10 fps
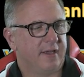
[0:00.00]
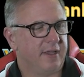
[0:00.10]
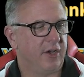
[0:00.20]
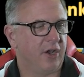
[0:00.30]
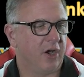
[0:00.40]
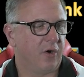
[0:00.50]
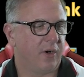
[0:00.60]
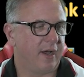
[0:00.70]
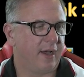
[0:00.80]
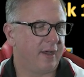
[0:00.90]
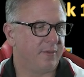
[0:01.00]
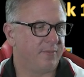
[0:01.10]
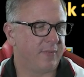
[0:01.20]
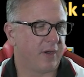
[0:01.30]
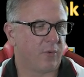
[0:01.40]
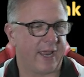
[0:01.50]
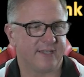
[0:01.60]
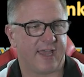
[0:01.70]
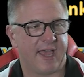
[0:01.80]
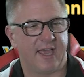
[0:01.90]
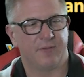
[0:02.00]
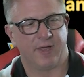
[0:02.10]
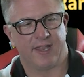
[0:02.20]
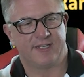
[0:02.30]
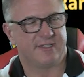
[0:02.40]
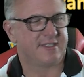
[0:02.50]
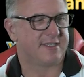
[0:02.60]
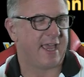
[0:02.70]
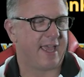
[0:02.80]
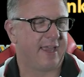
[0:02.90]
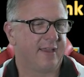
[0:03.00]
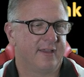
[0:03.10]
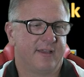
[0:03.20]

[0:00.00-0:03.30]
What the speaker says: a rank 10, but let's just say